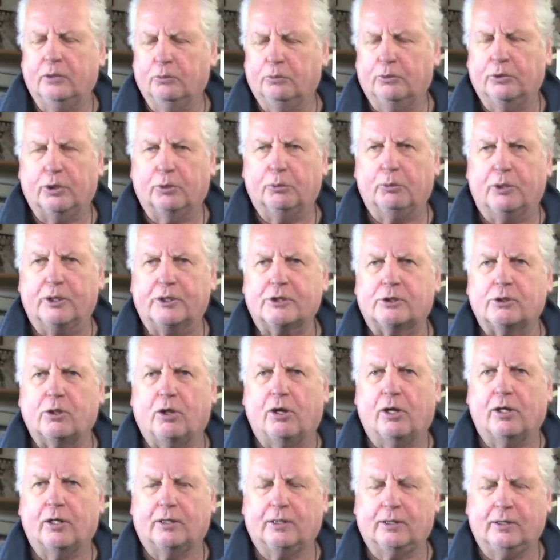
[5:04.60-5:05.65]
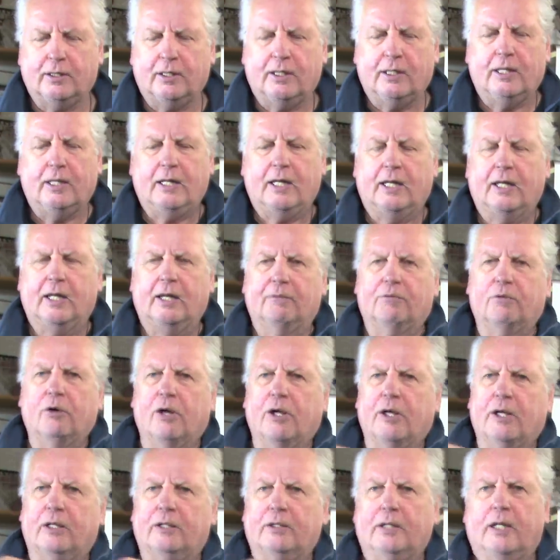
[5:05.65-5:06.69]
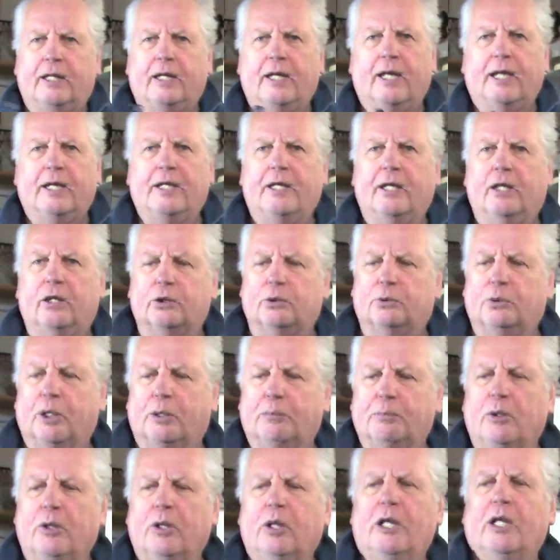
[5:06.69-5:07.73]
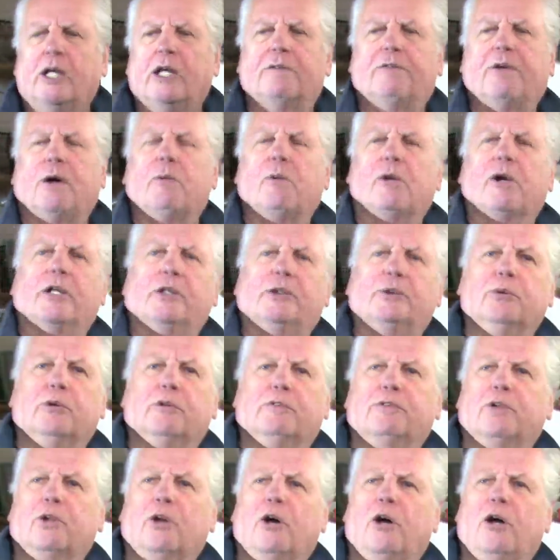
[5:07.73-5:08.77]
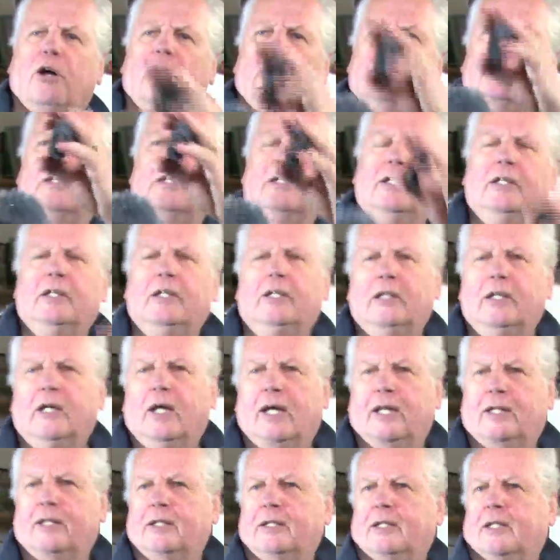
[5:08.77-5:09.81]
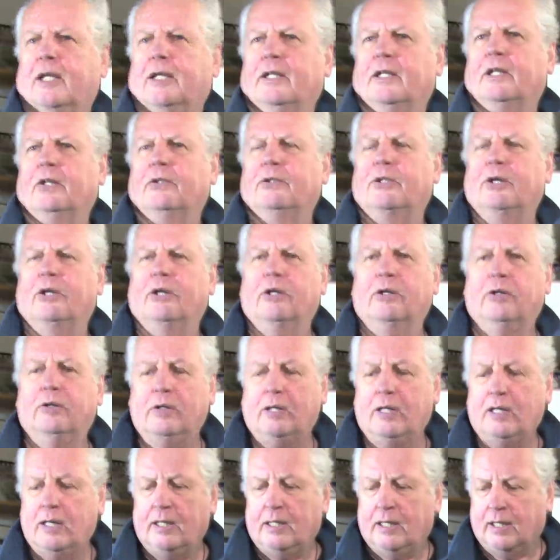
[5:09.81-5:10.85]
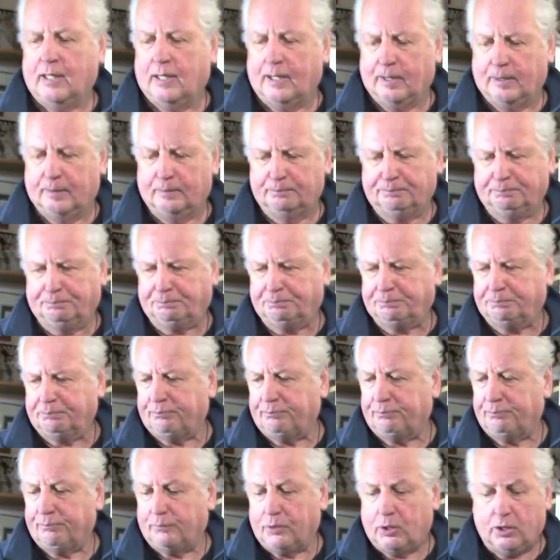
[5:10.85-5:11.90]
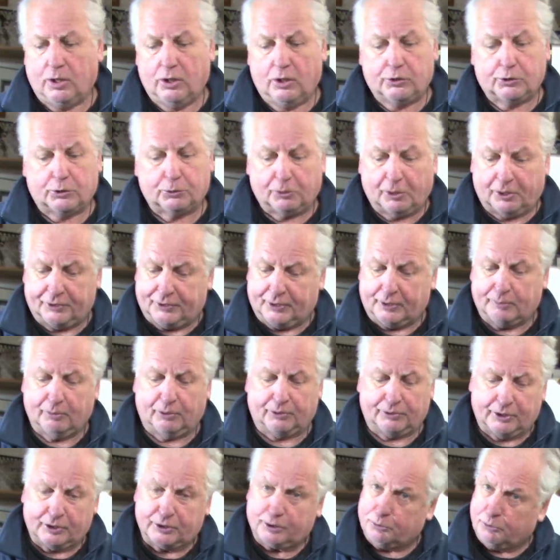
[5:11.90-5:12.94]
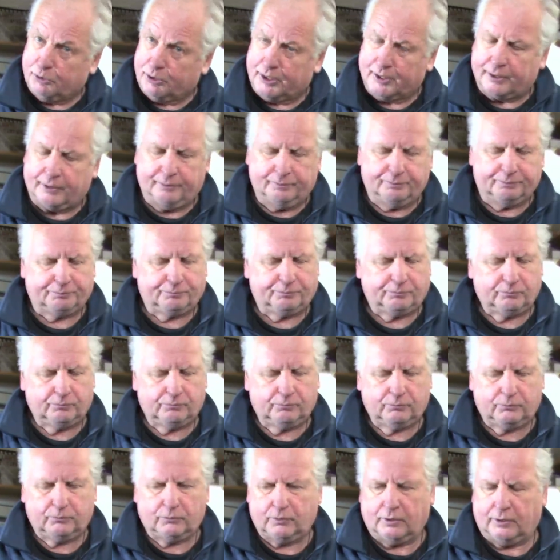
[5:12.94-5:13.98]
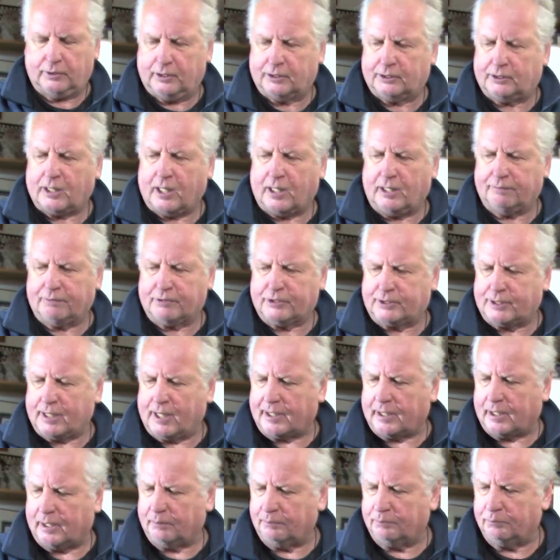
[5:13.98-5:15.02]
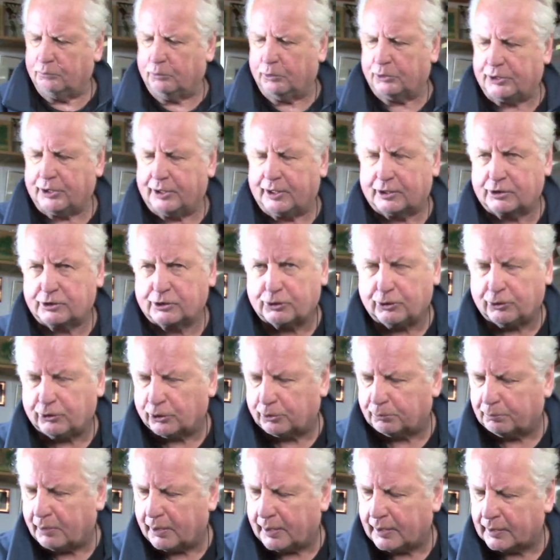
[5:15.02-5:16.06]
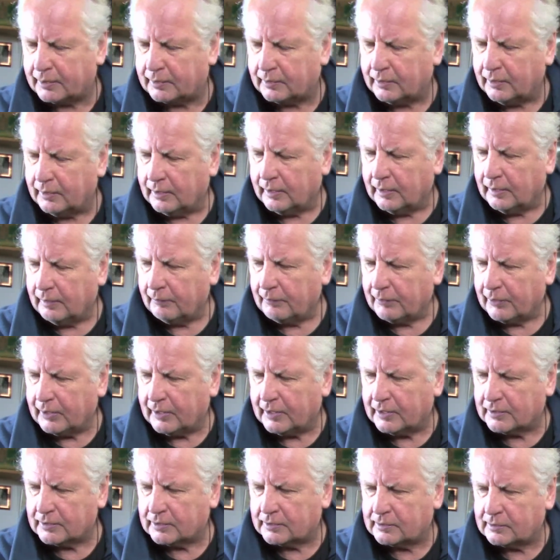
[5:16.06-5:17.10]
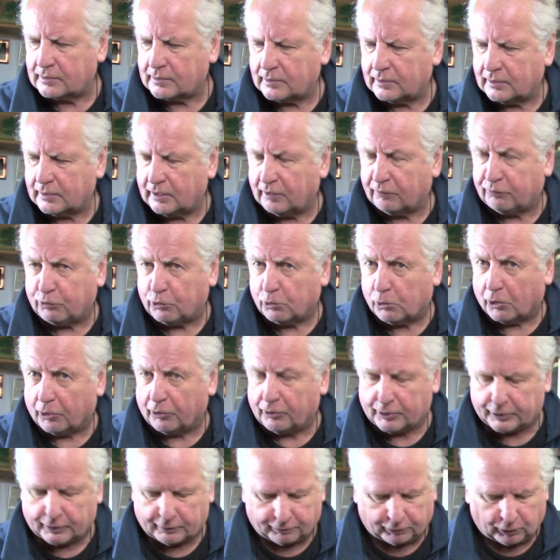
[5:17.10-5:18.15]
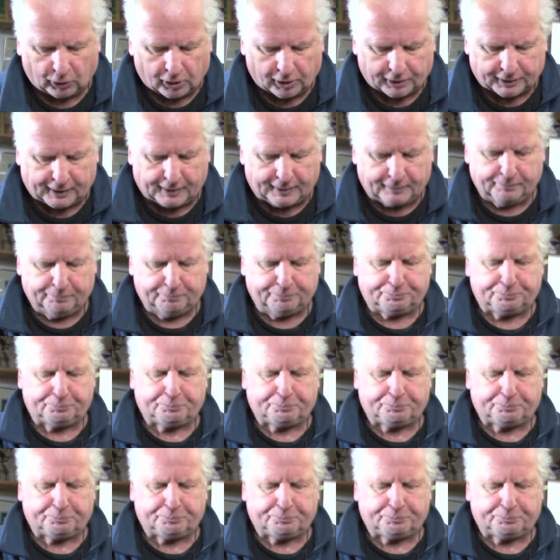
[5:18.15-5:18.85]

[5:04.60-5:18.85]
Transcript: with a windsock, and I've got a handheld grip. If I want to do a vlog, I can get it out there. The great thing about this rig, this kind of a setup with an external mic, is if you are into vlogging,